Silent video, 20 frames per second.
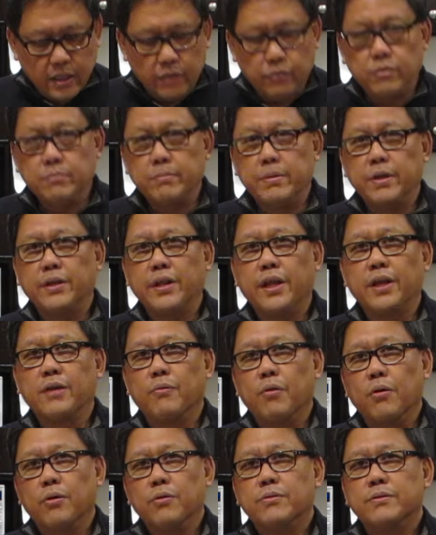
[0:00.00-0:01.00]
It wouldn't be an
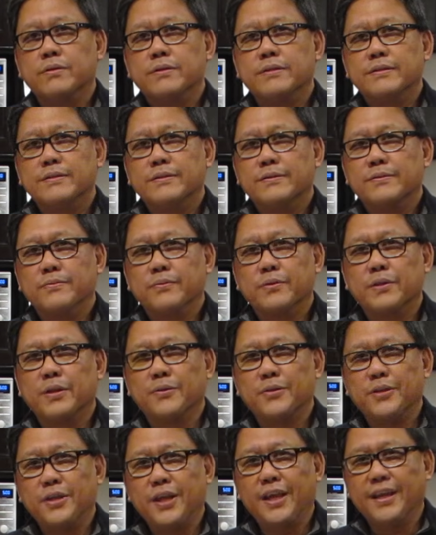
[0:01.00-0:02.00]
egg roll
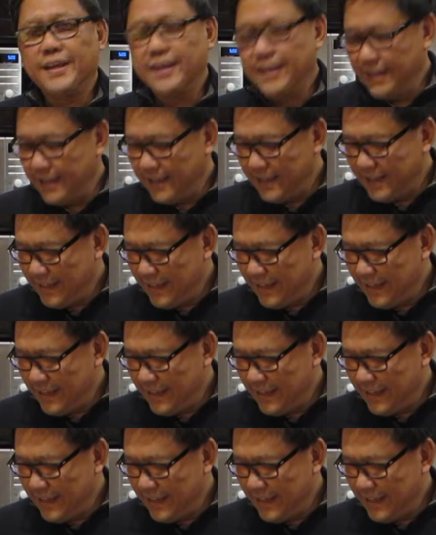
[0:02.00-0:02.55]
without the egg.